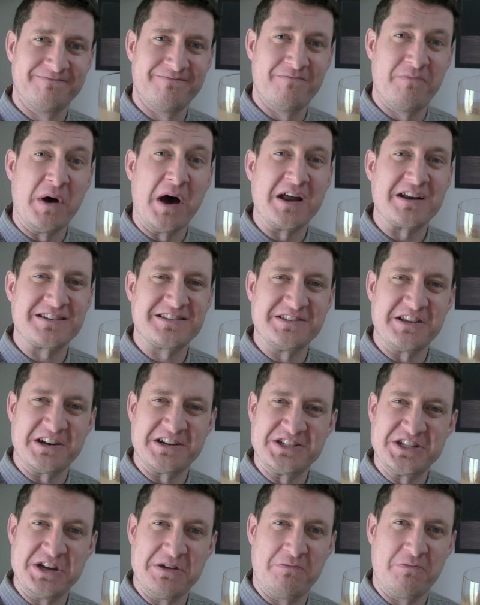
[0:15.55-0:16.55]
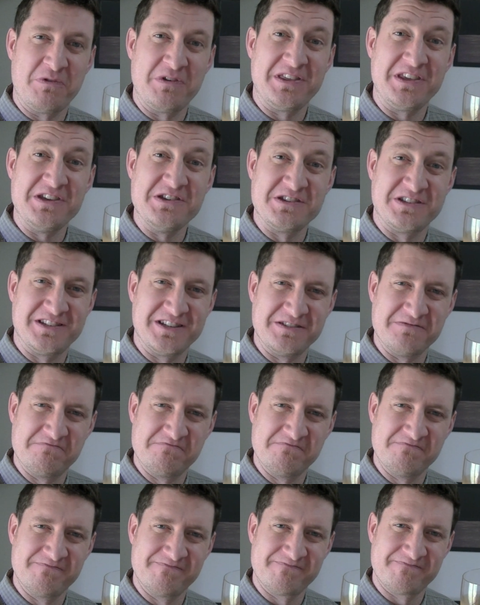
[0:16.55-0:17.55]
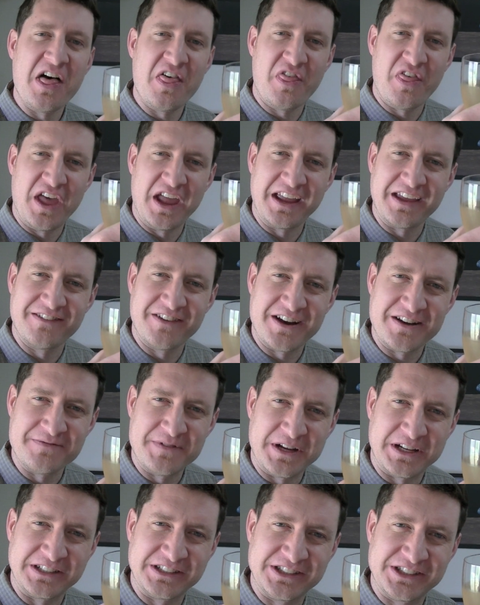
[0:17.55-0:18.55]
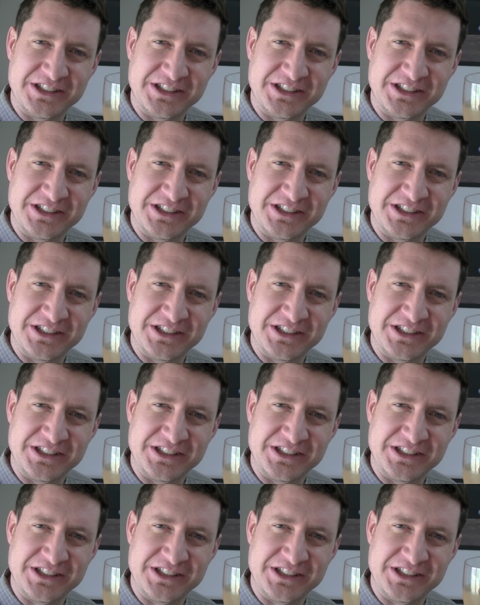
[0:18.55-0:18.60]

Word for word: partnership with YouTube Thank you very much